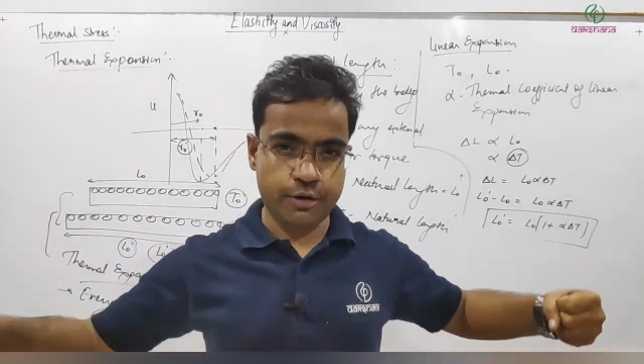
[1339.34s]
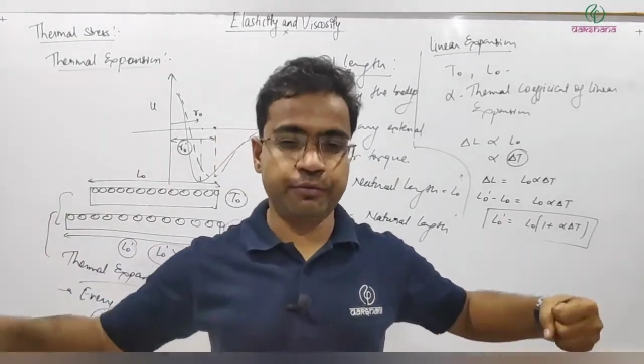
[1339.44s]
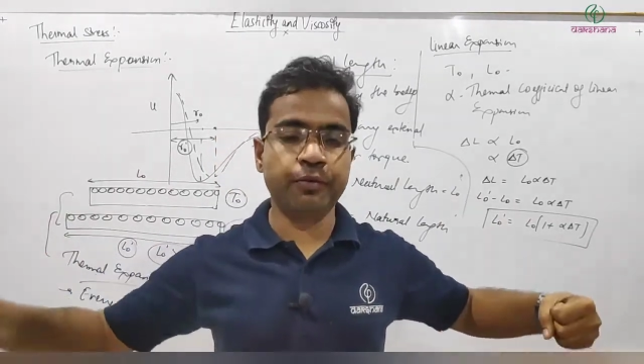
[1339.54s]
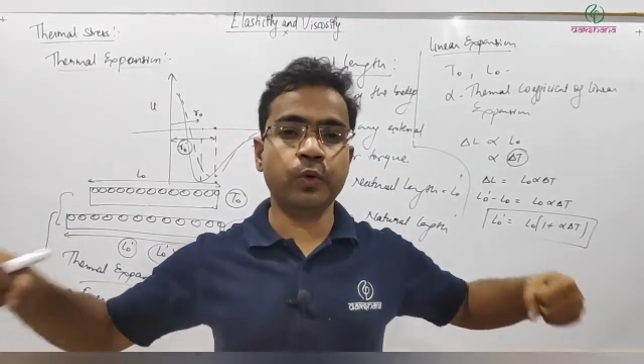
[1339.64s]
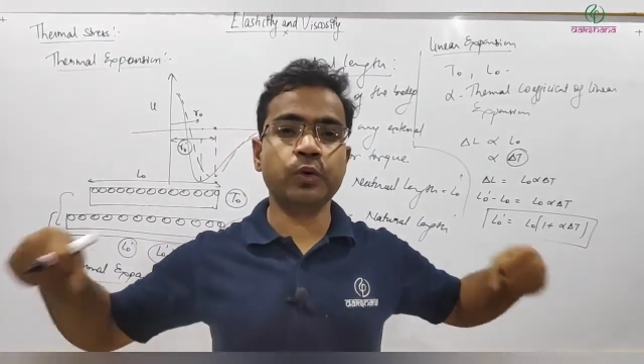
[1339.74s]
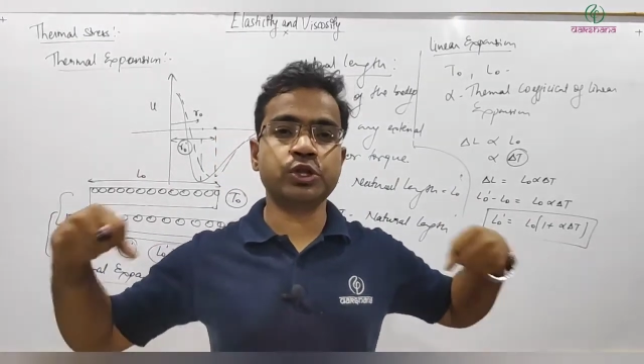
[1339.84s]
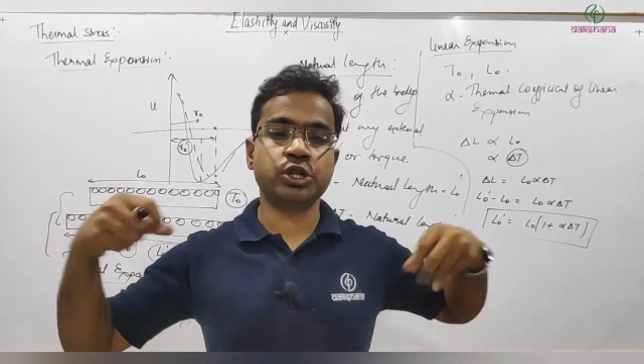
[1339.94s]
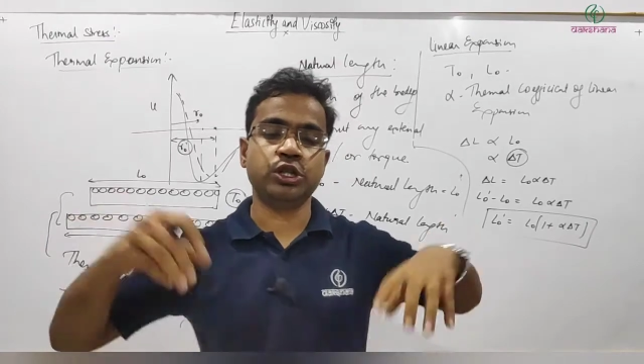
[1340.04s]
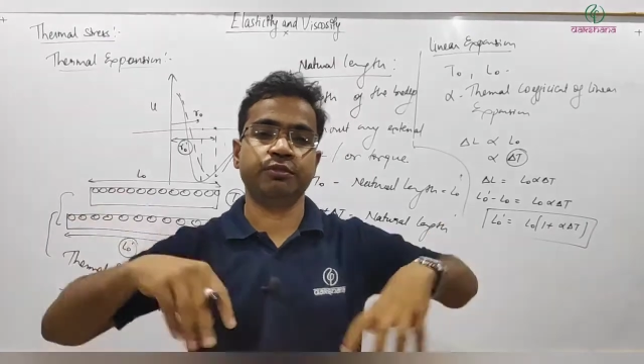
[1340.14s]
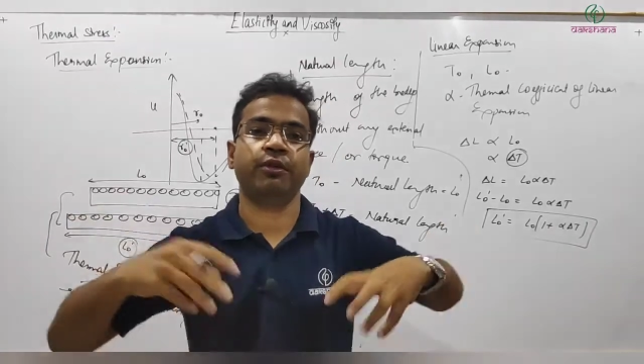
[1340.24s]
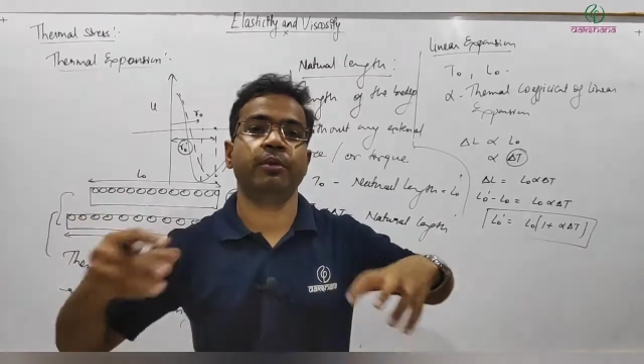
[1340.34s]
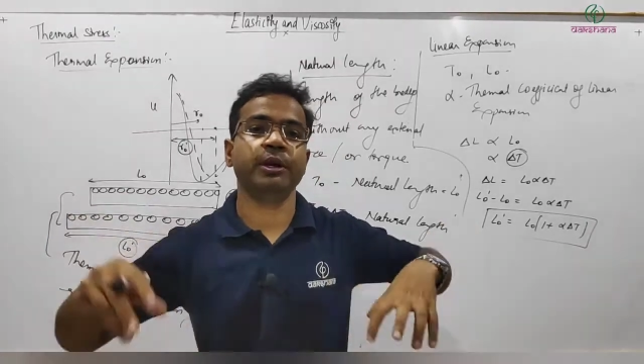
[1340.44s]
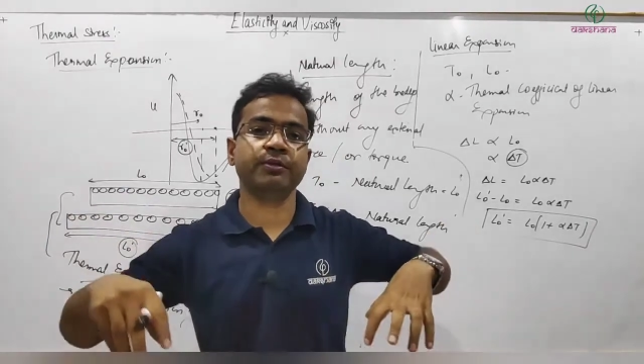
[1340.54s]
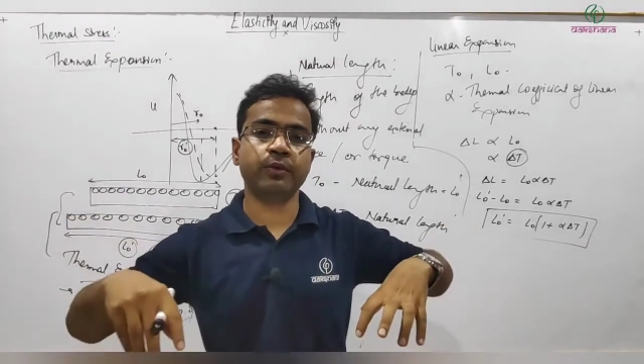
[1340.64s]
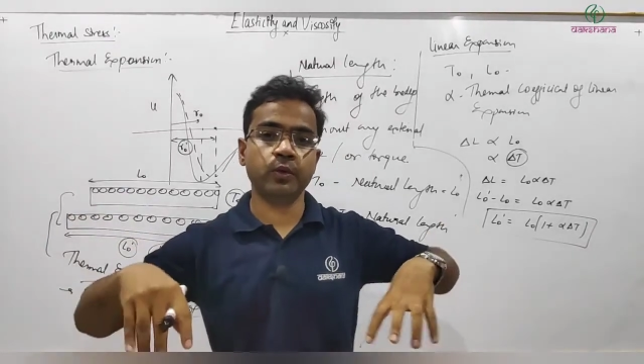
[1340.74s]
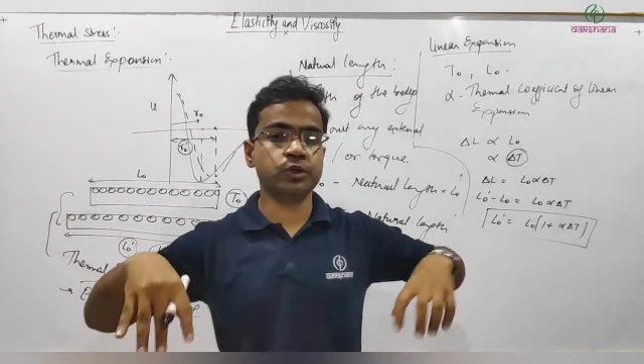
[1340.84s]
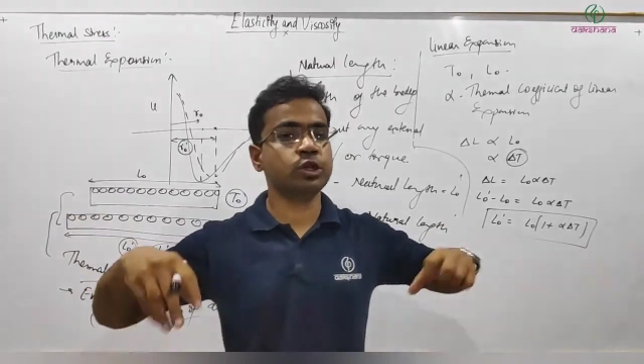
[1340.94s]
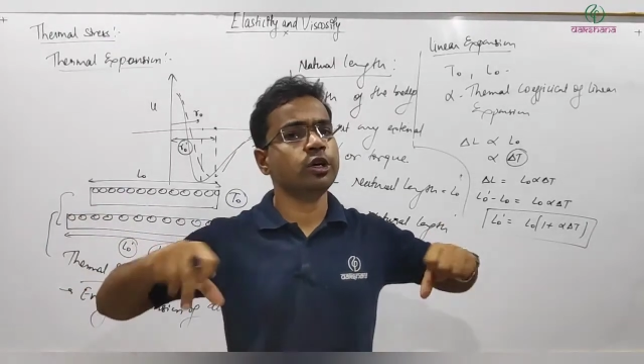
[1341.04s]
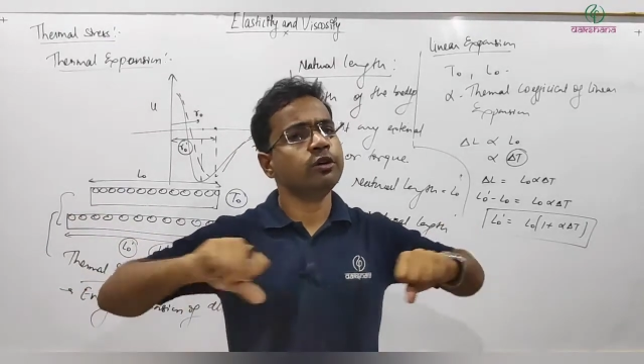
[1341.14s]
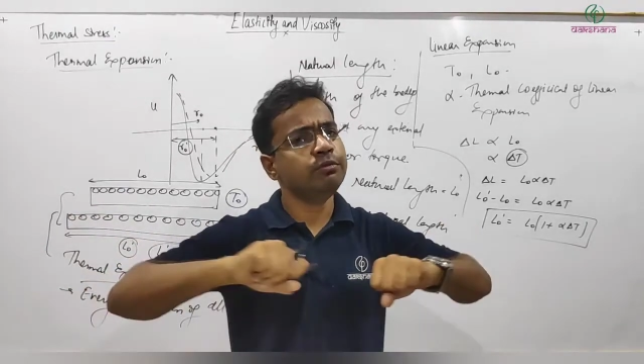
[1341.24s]
force, deforming force,
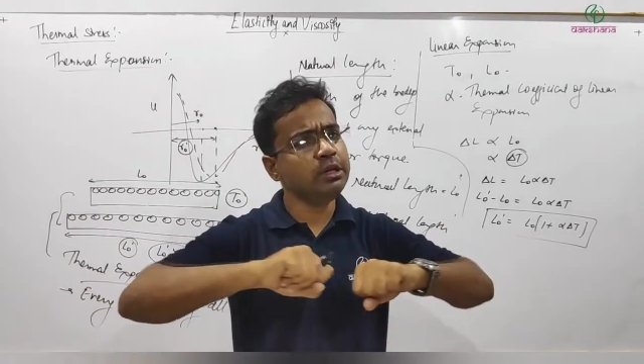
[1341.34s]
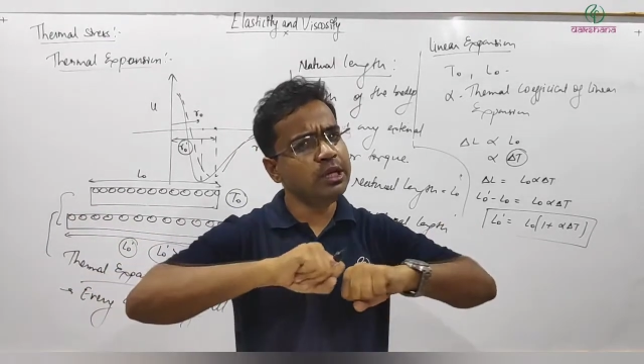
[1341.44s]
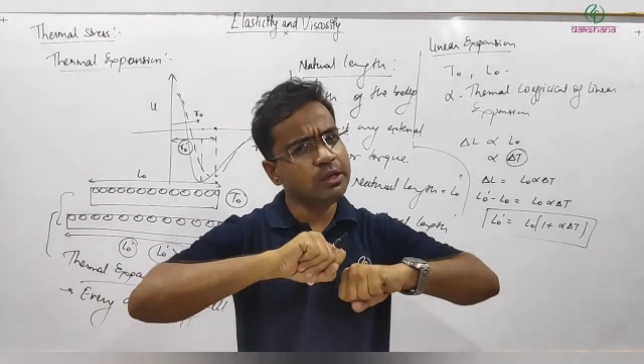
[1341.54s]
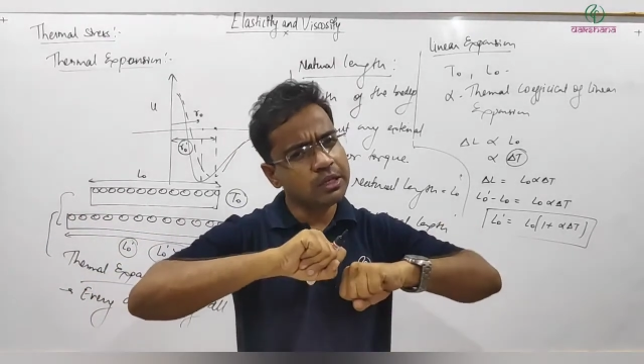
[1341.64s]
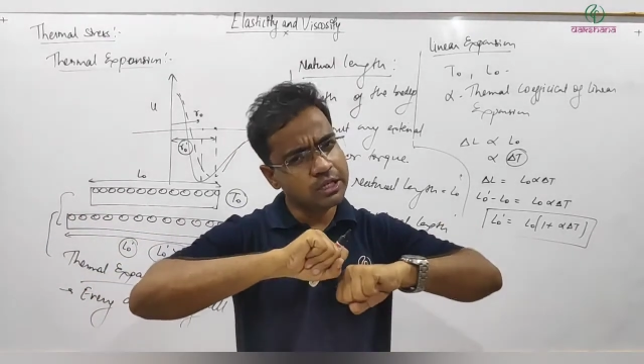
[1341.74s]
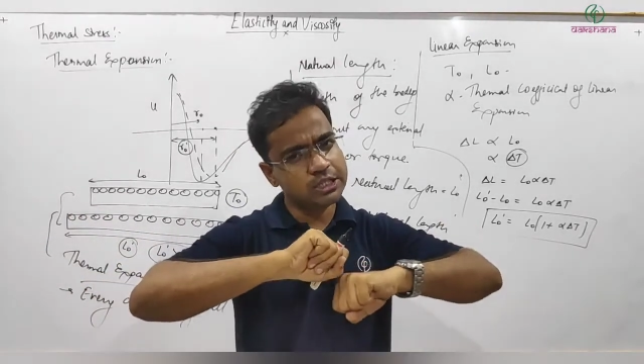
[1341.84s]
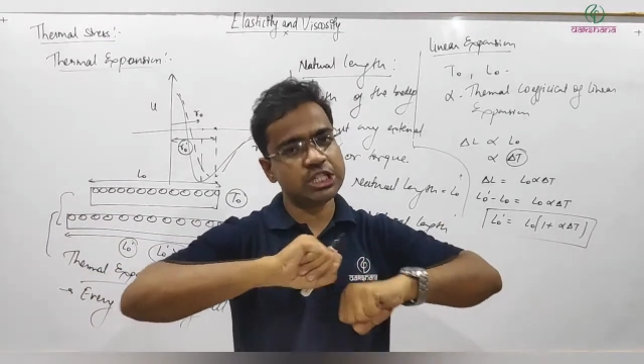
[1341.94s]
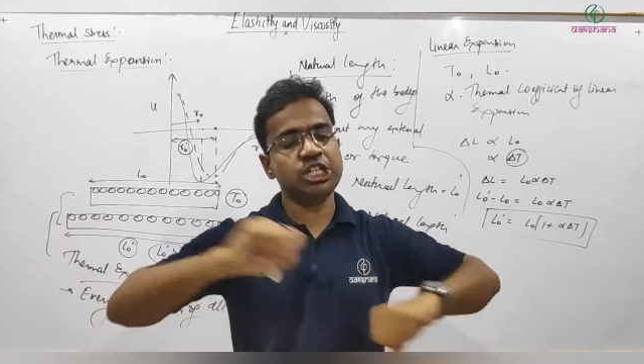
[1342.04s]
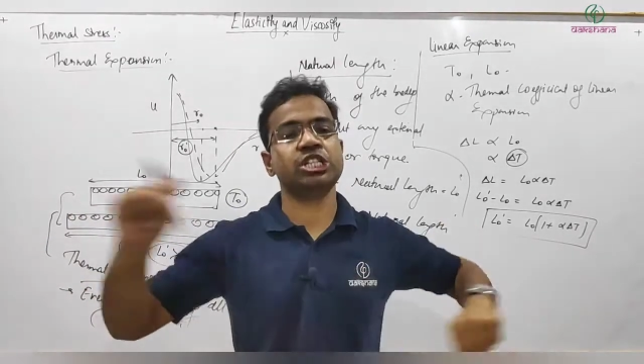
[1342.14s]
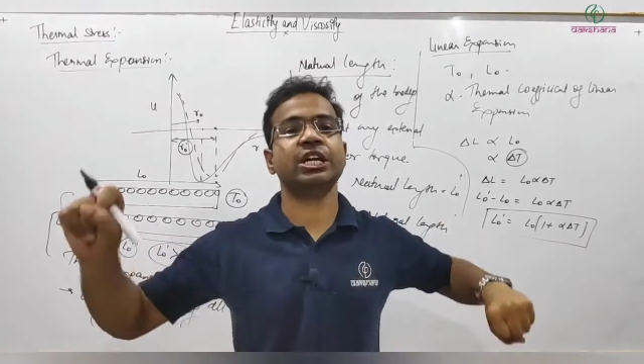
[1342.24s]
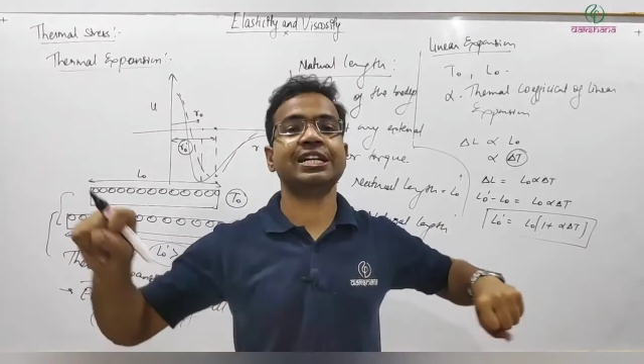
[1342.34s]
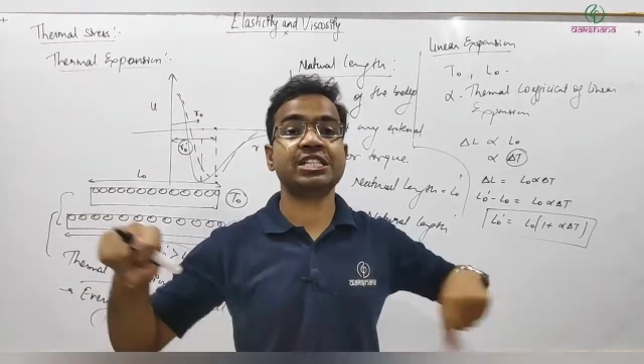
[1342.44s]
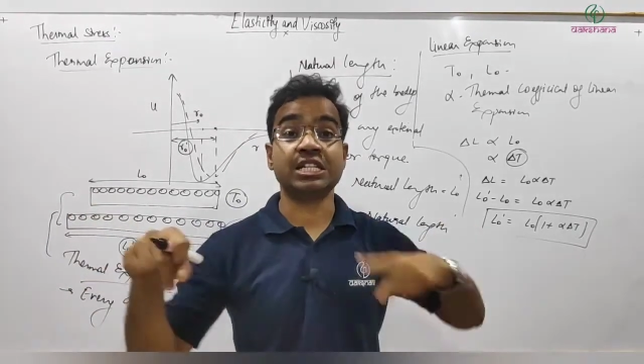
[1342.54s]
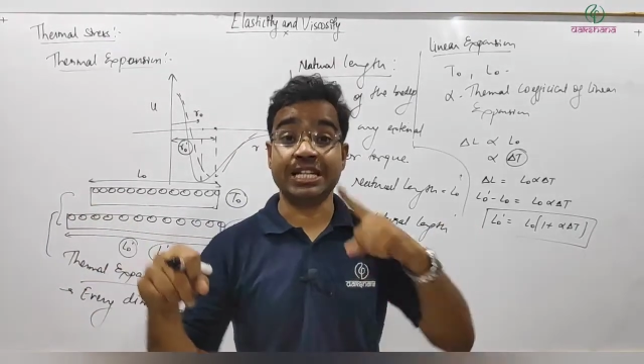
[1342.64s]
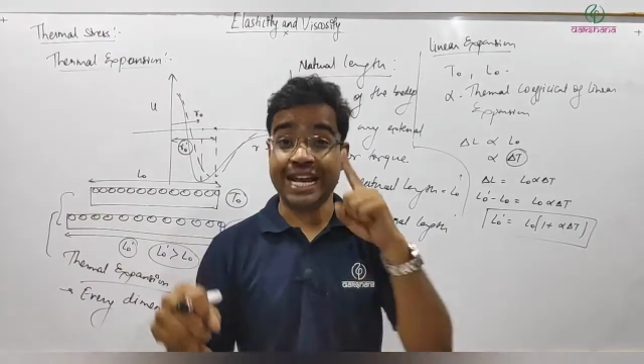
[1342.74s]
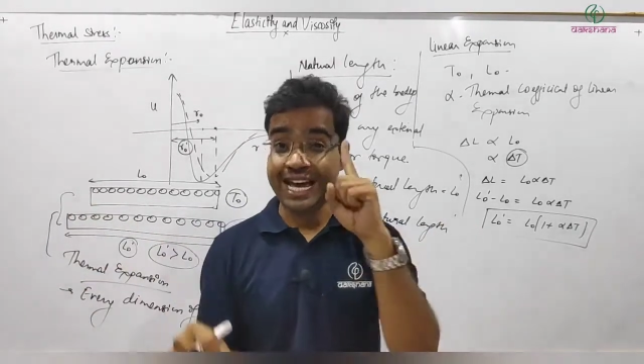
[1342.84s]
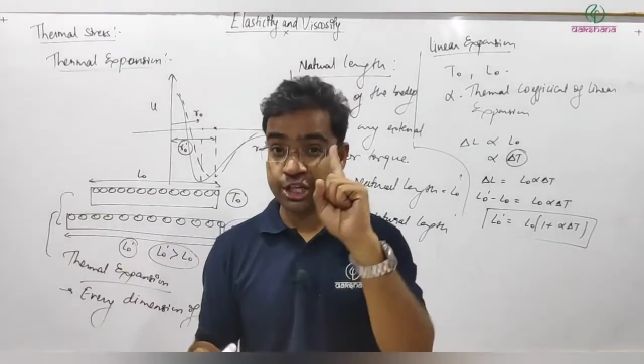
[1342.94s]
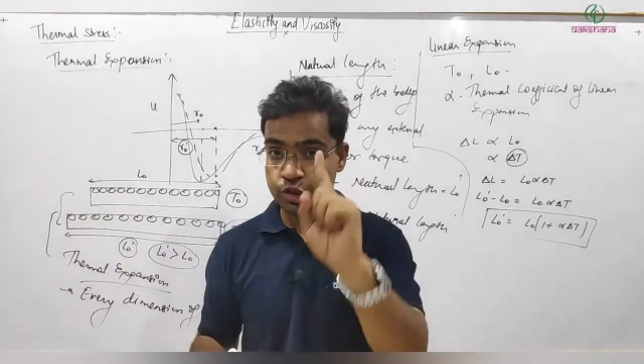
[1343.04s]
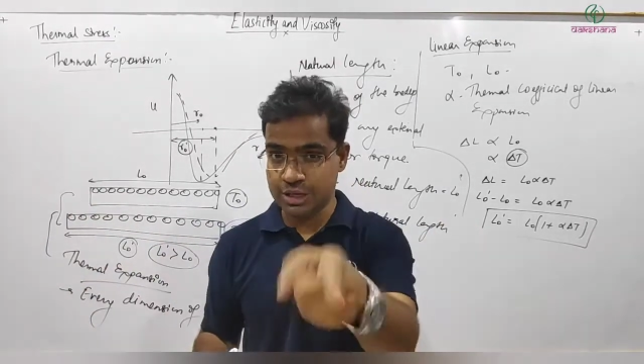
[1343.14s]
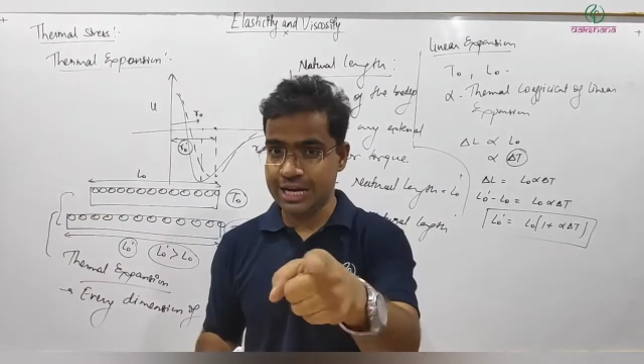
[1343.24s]
we changing its
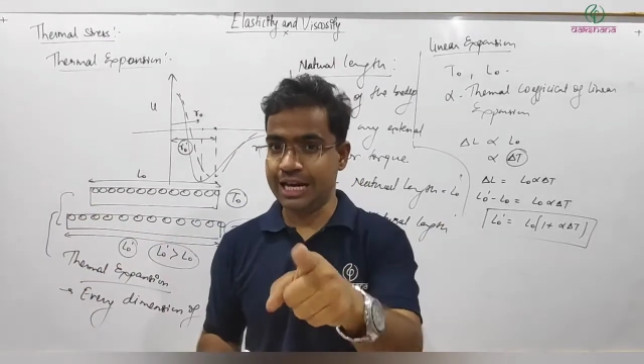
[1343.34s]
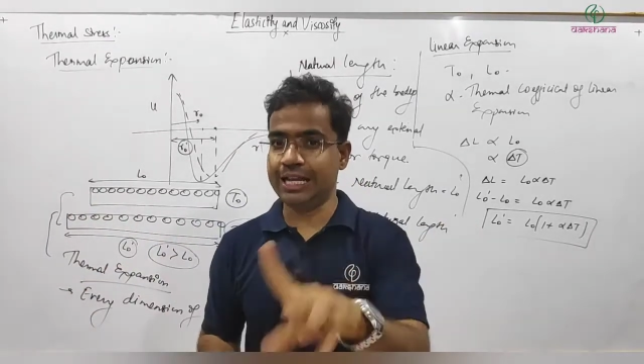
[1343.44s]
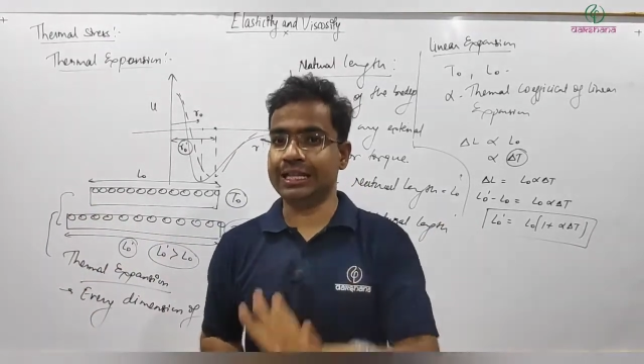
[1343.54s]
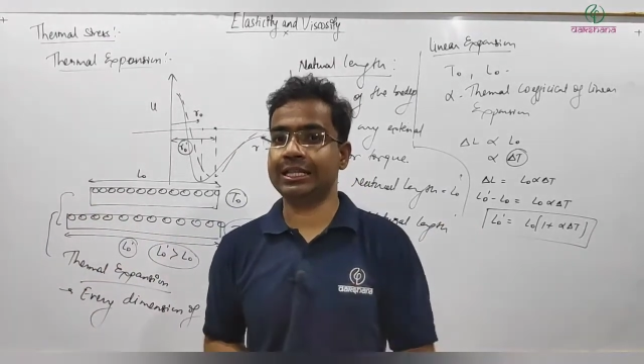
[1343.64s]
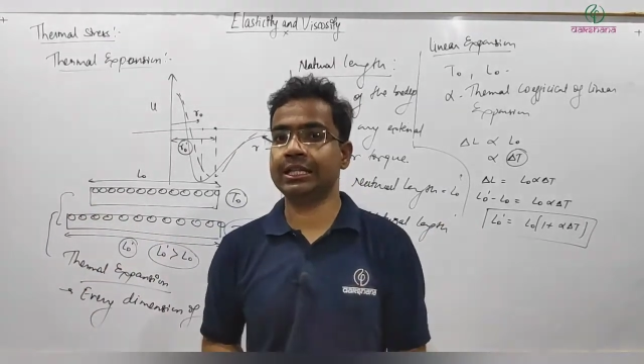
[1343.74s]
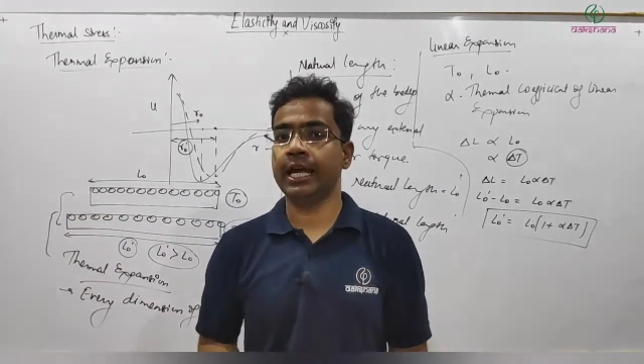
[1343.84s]
natural length.